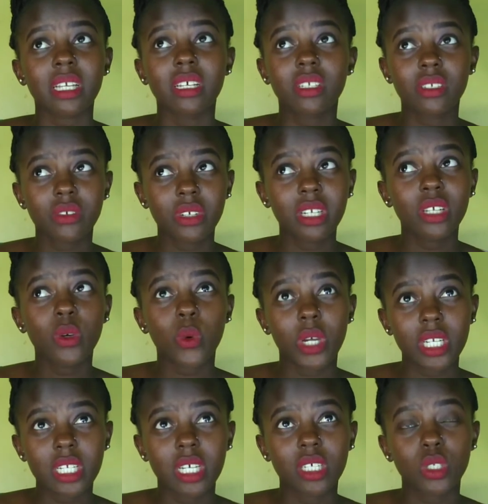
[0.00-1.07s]
It's really
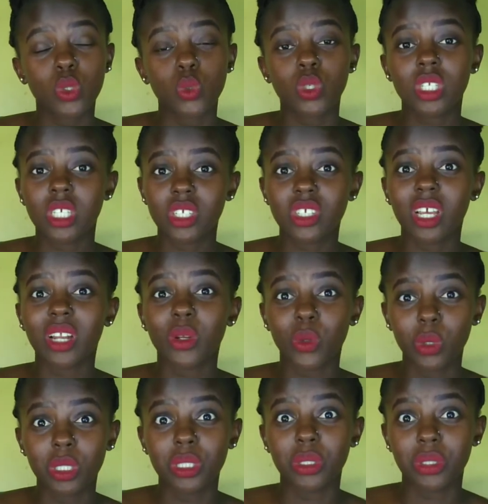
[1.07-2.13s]
quite hard to teach an
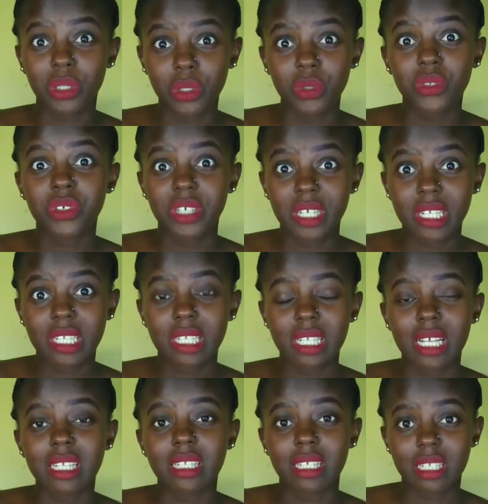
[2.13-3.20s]
old dog new tricks,
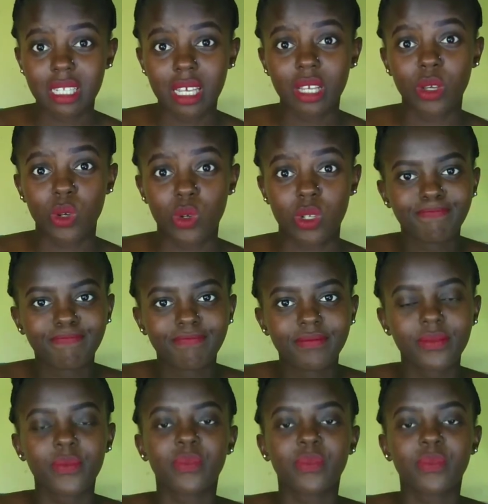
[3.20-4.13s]
as the saying goes.